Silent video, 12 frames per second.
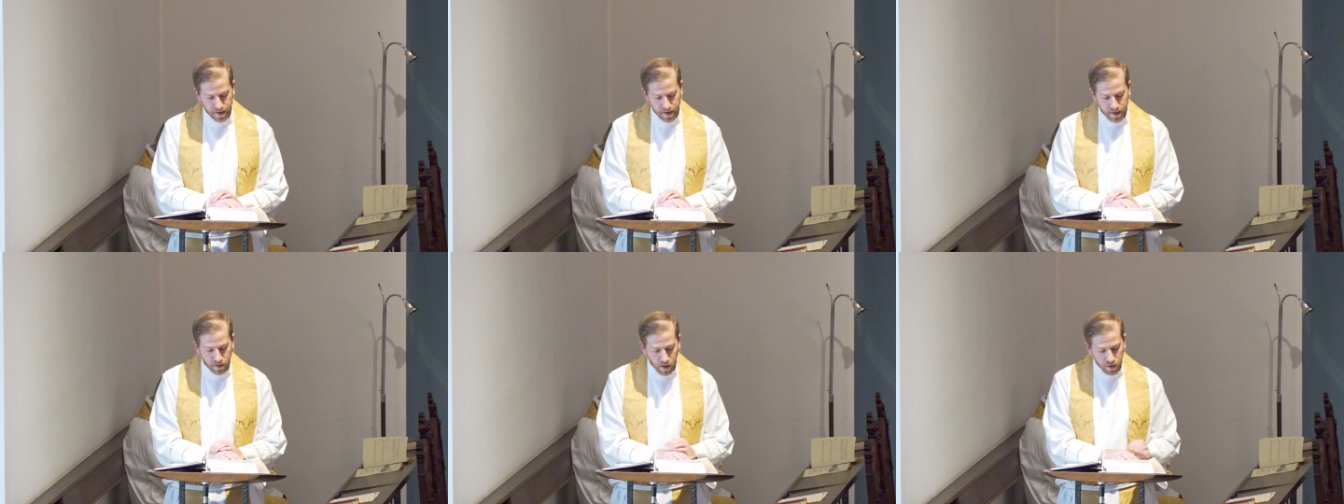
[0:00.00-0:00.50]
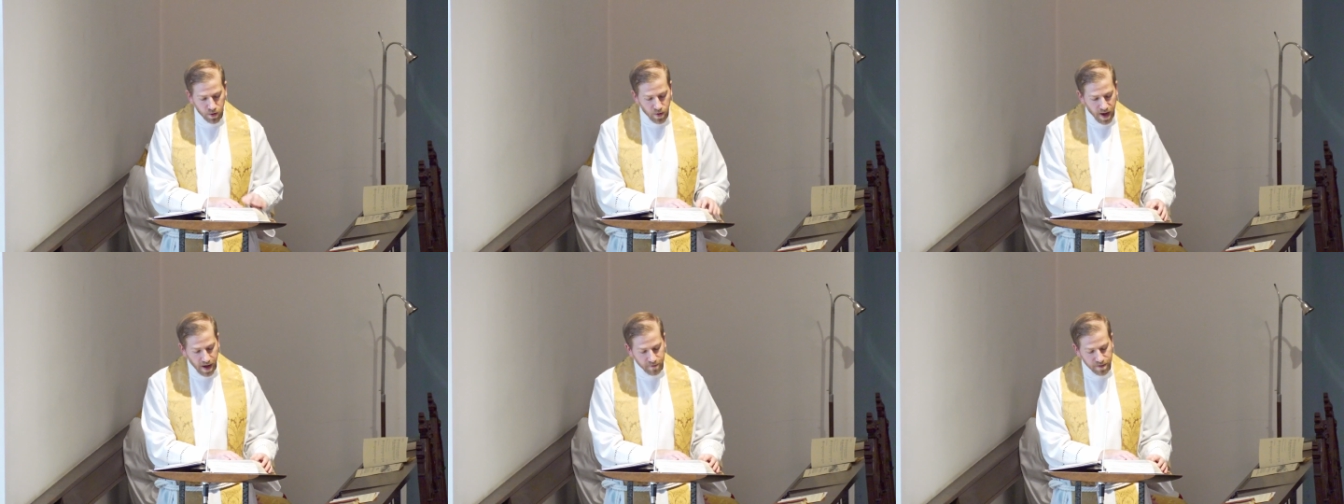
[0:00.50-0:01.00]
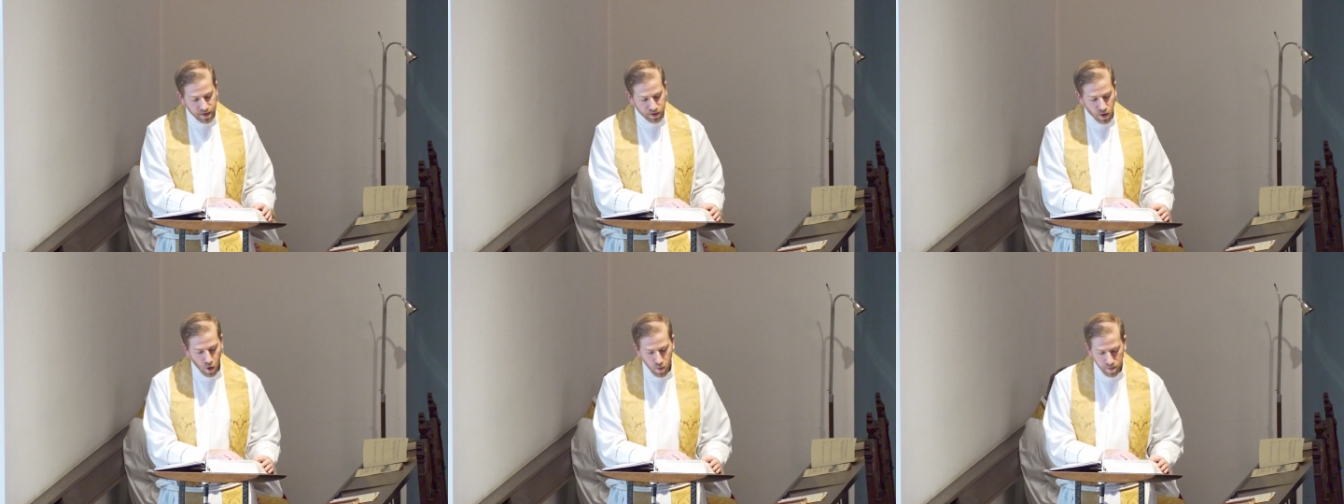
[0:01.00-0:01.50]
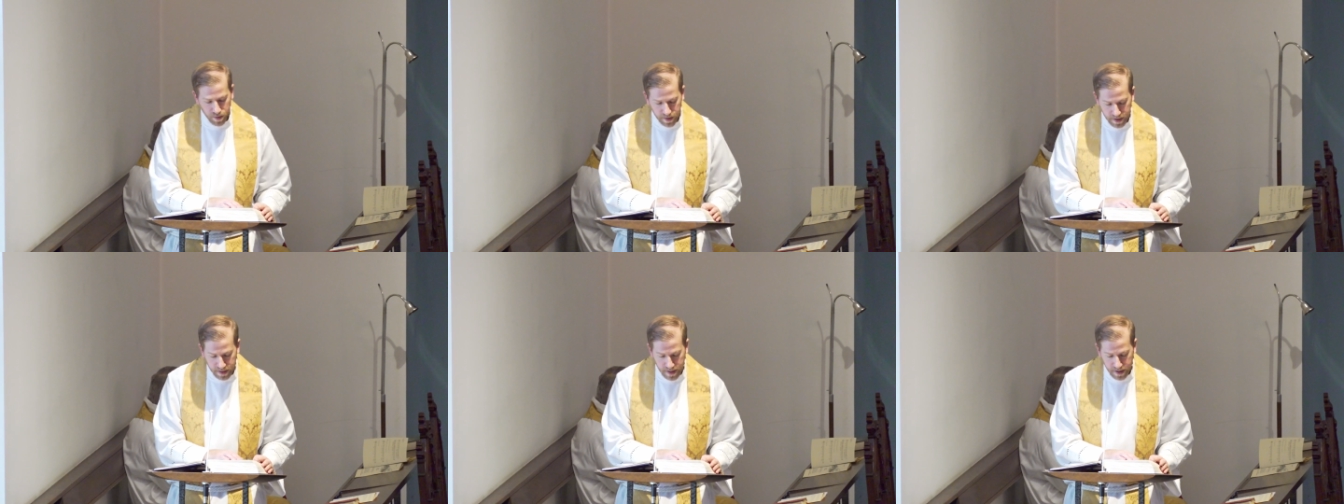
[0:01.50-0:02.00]
And all who have this hope
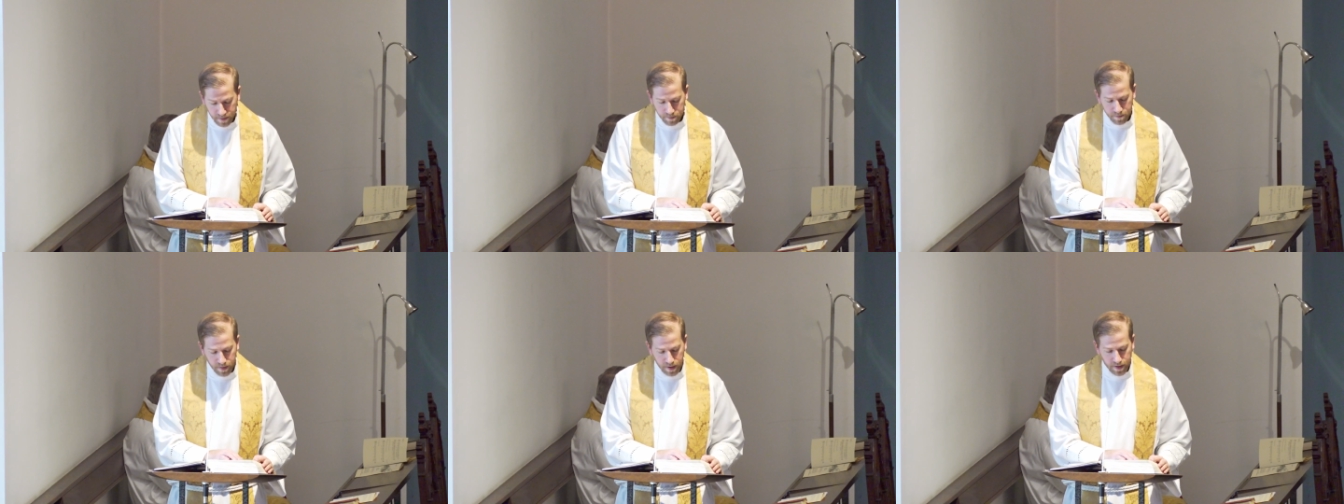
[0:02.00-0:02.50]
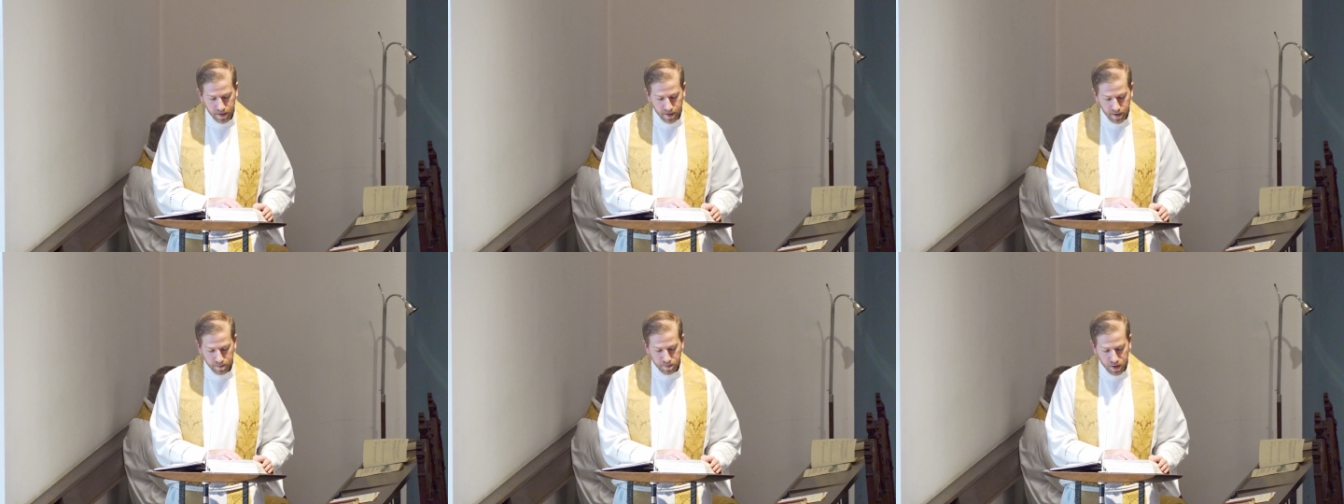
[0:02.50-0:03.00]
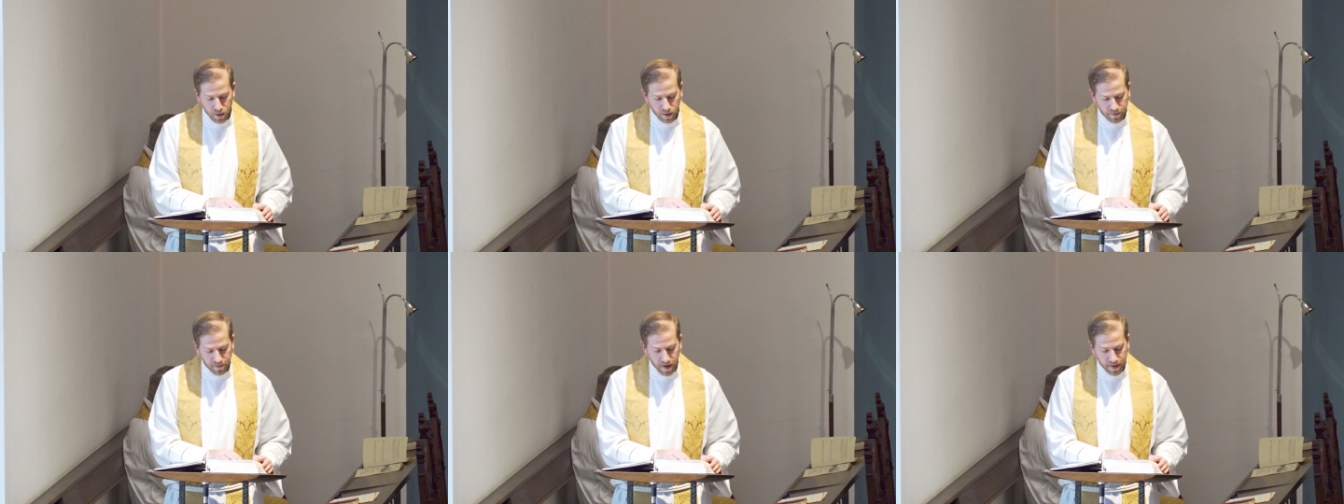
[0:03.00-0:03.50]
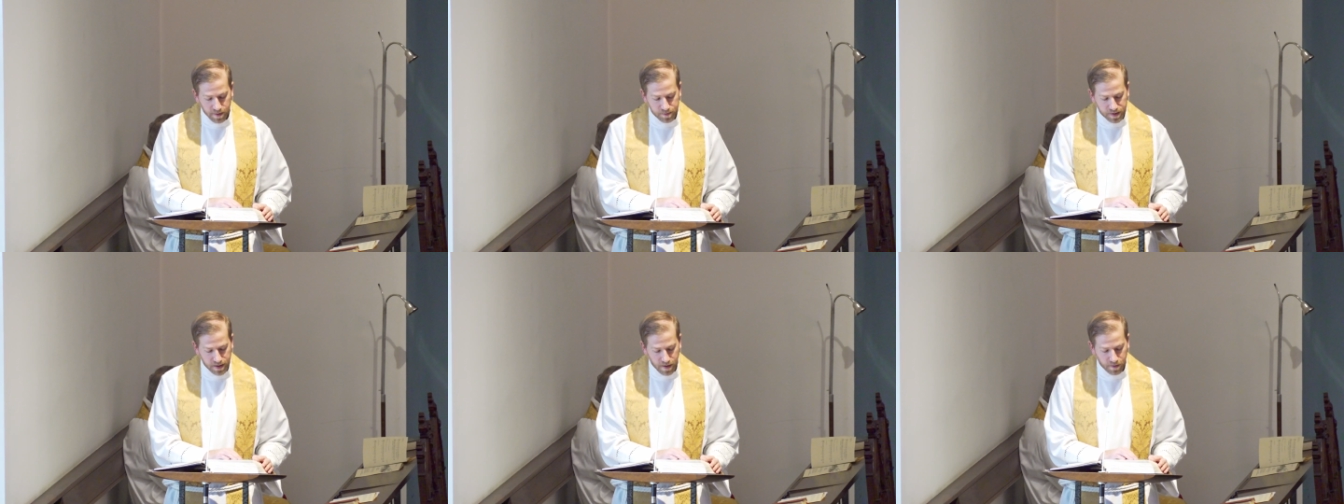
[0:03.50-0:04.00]
in him purify
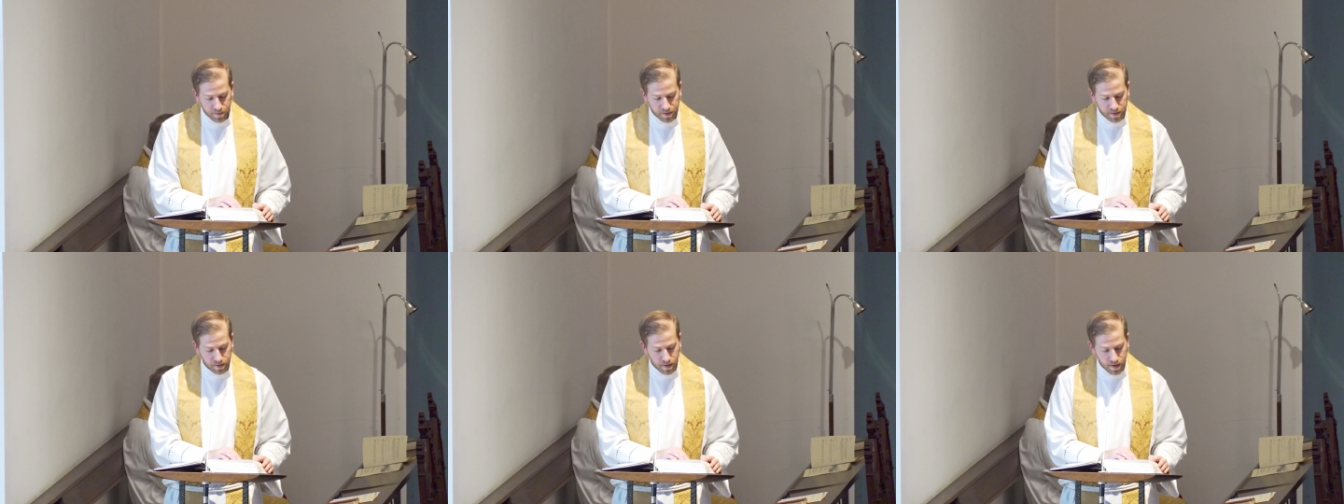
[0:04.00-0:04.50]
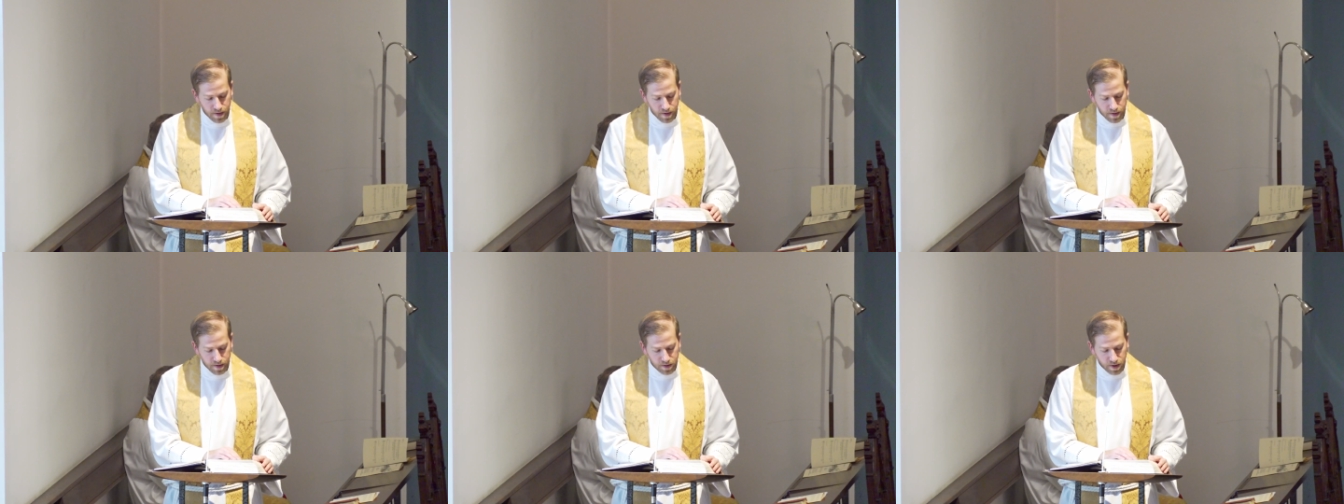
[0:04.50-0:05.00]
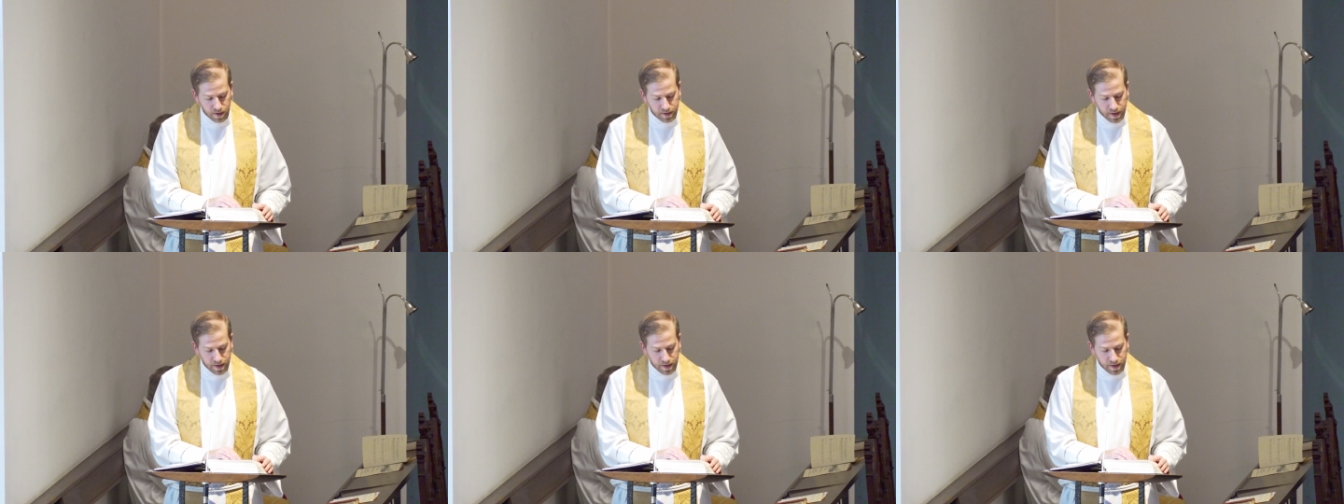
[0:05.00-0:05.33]
themselves just